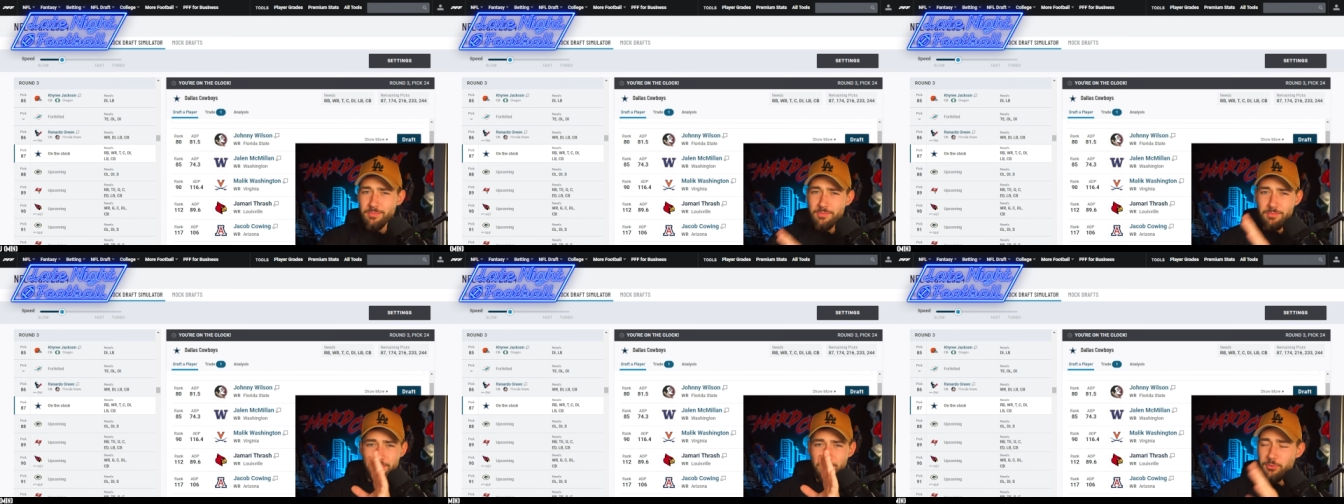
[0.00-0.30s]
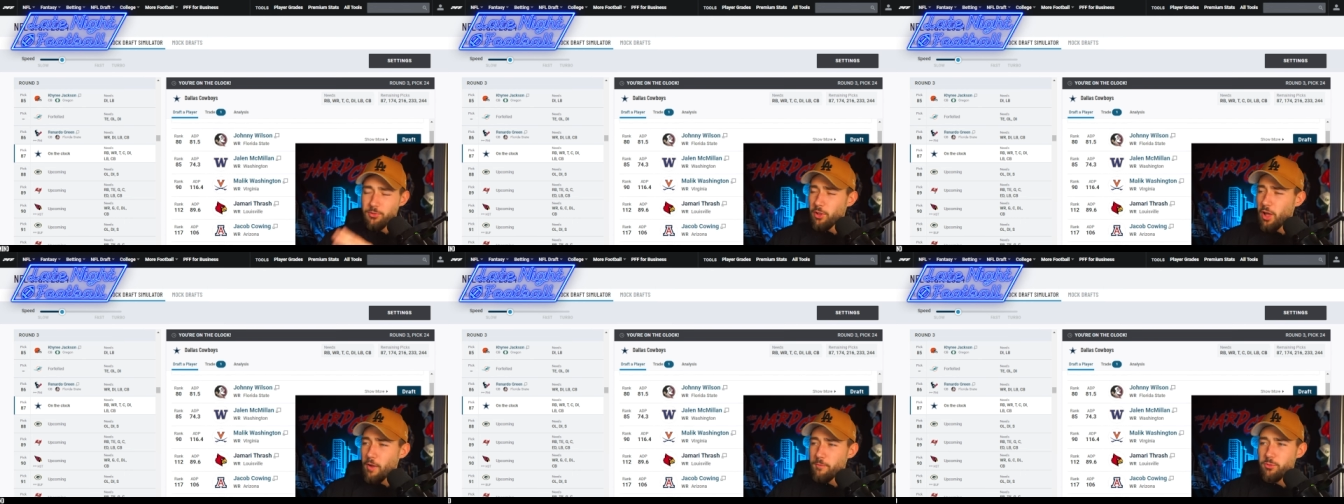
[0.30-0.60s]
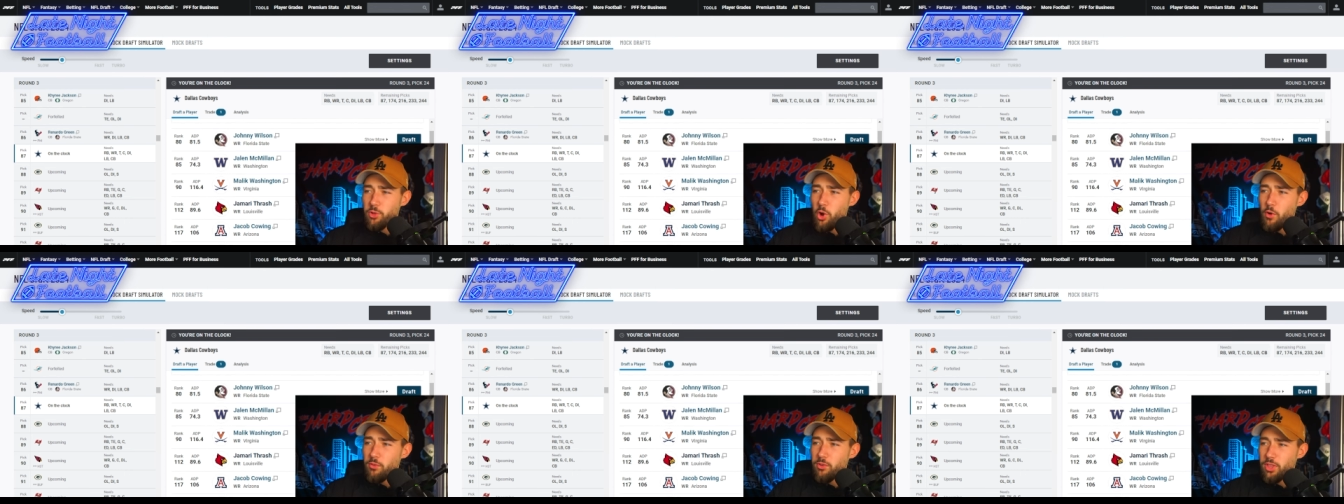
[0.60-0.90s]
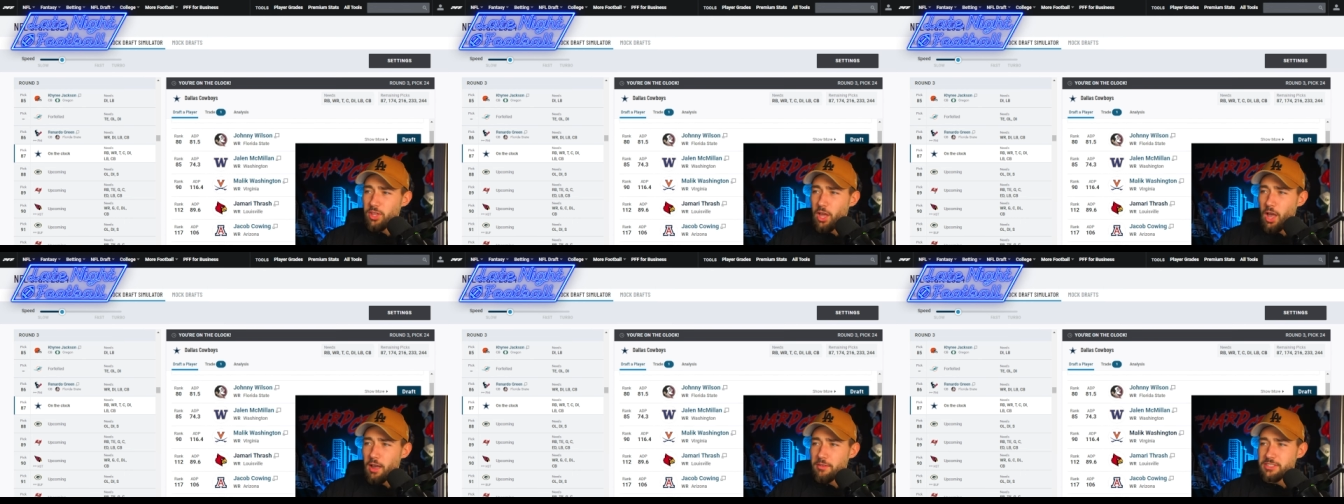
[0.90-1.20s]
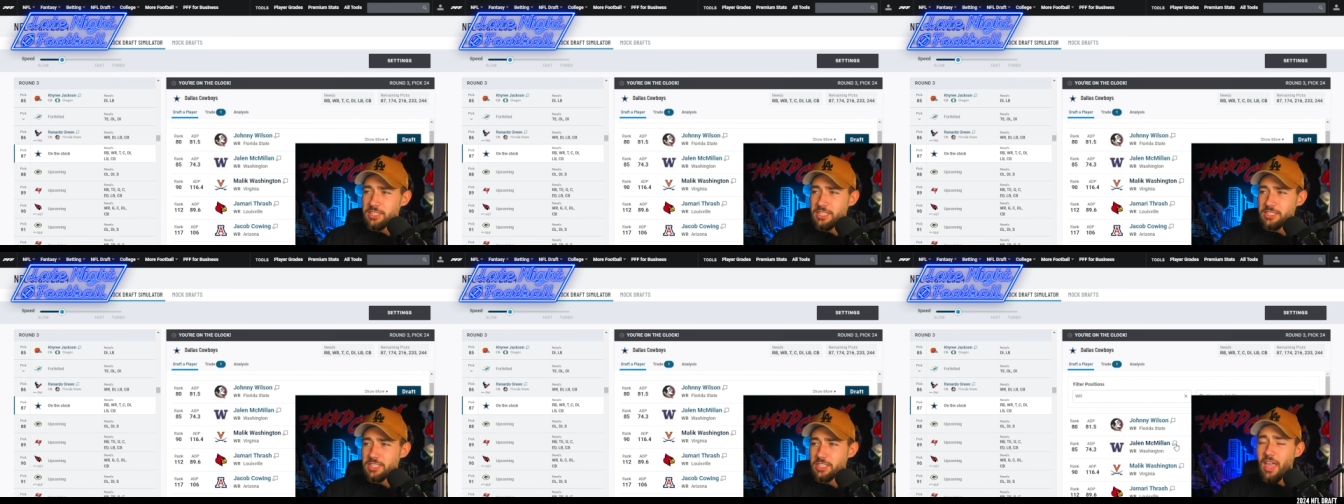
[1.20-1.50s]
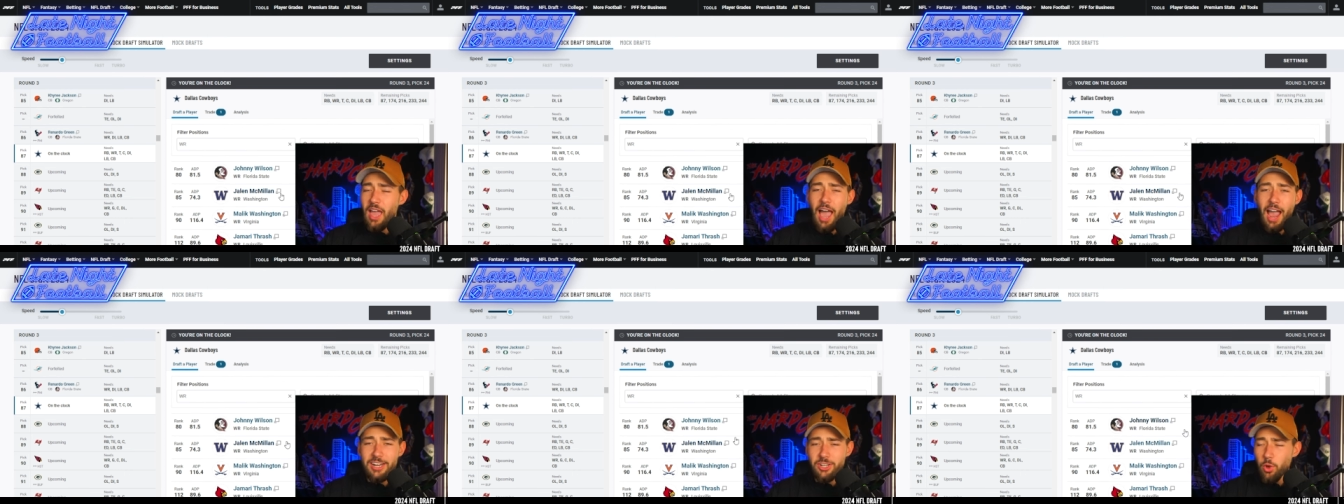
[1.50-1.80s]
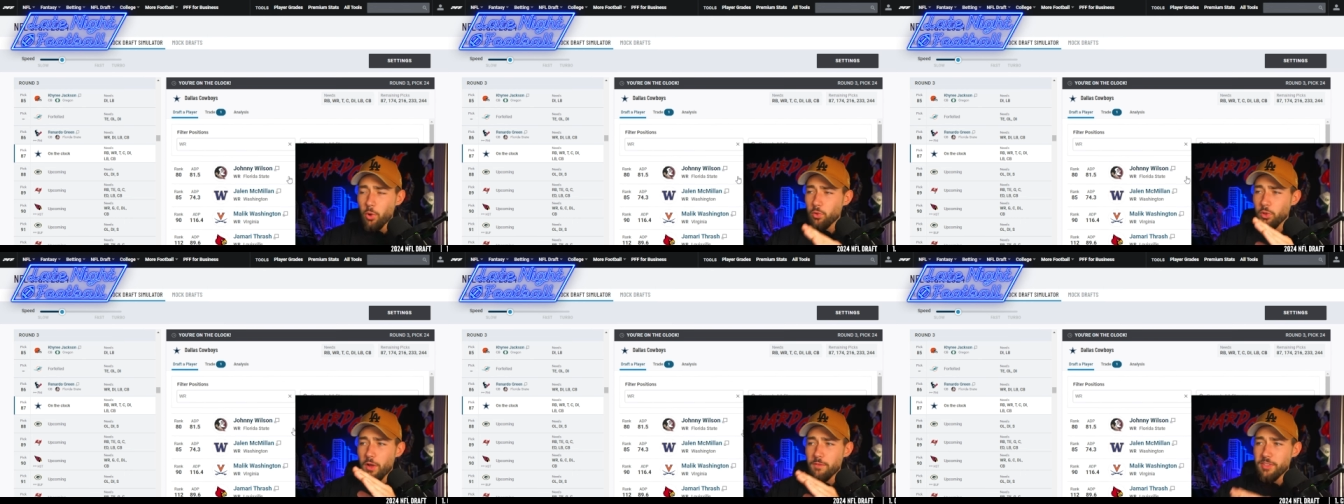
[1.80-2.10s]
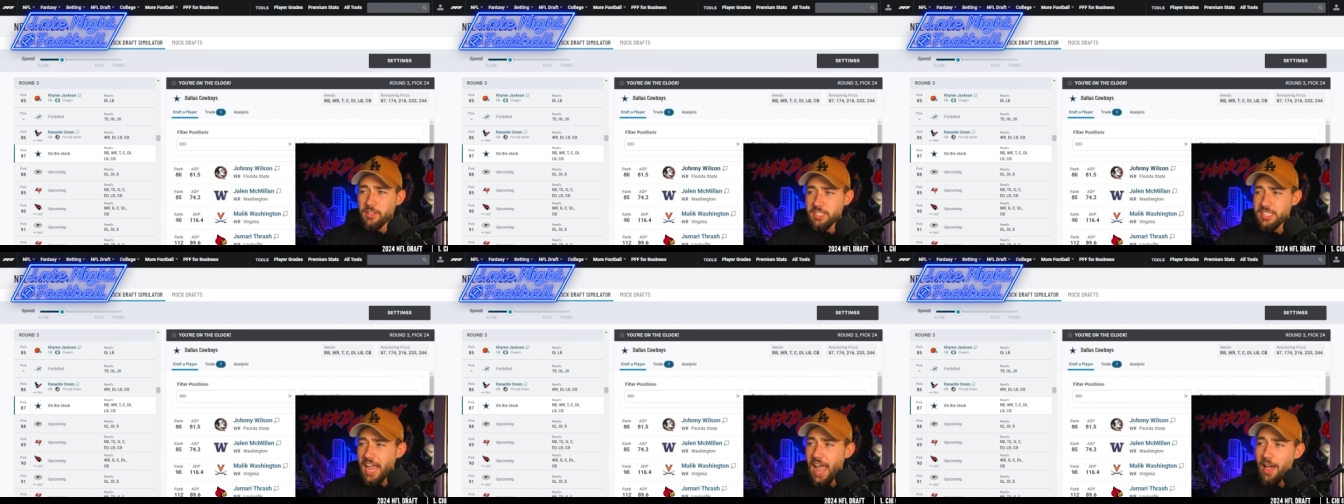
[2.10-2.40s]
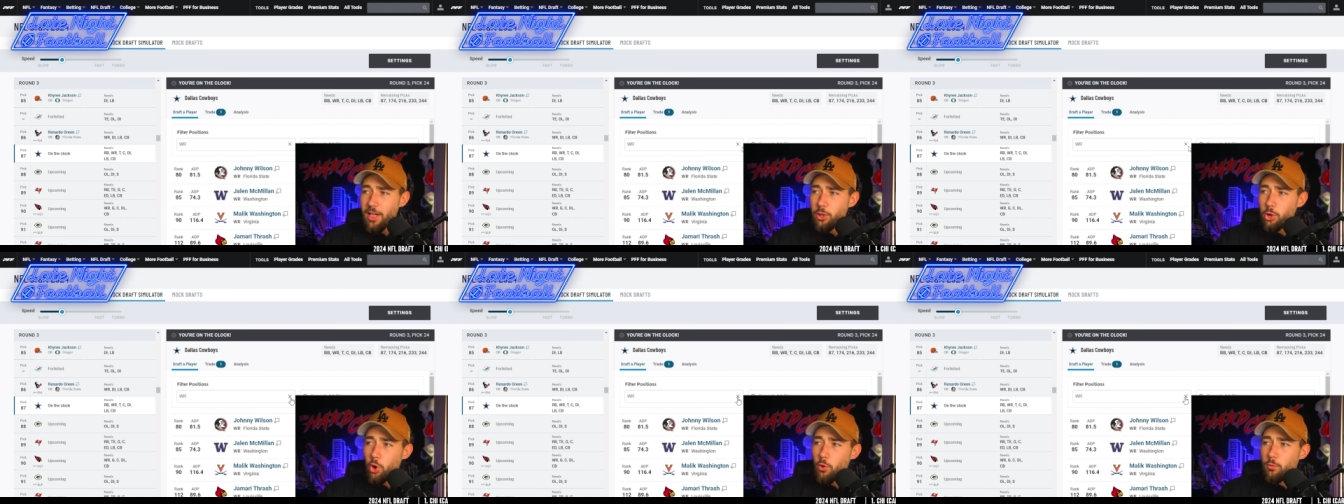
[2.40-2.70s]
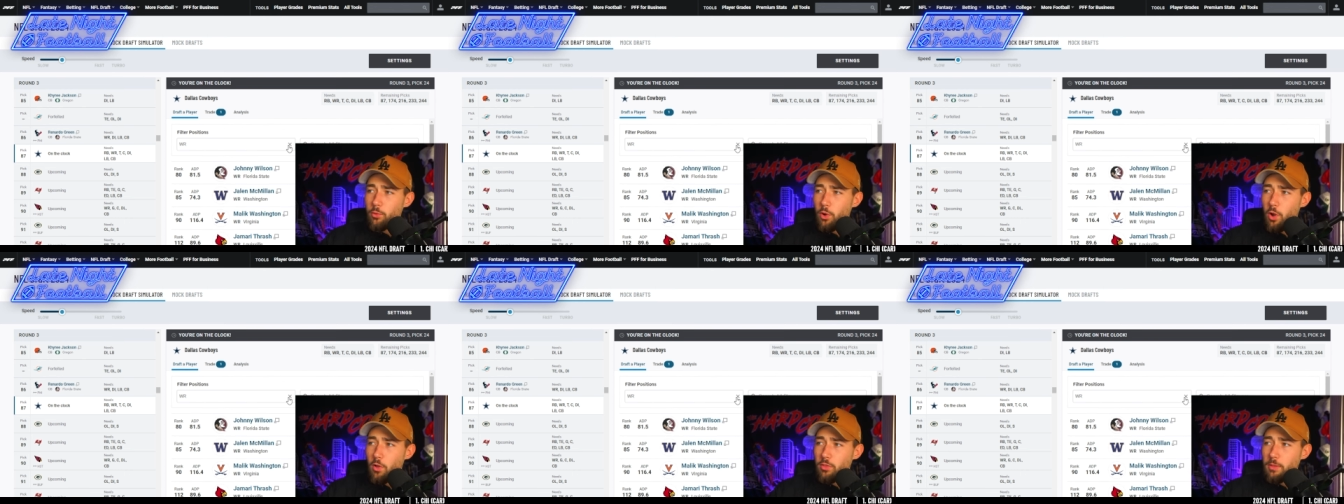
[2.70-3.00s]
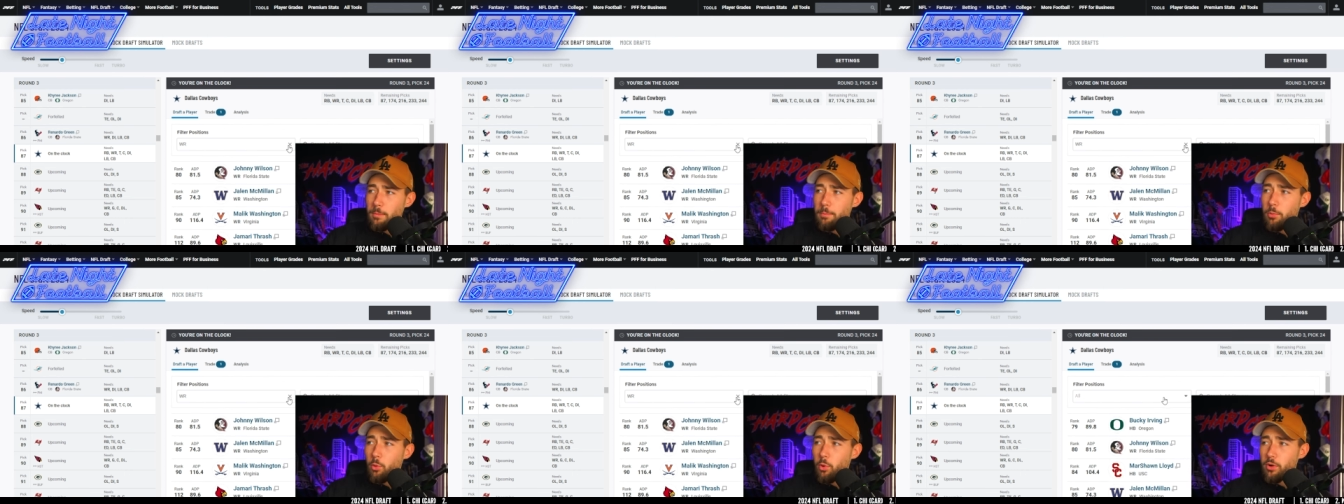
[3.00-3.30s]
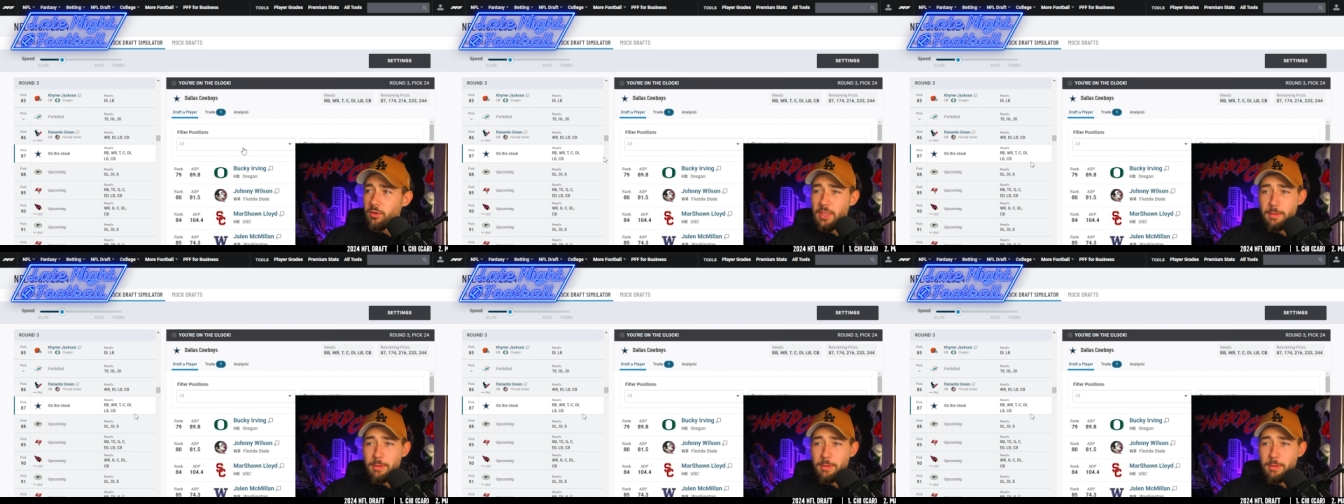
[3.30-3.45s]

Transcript: fluffed over the offseason. I don't love the talent overall on the board.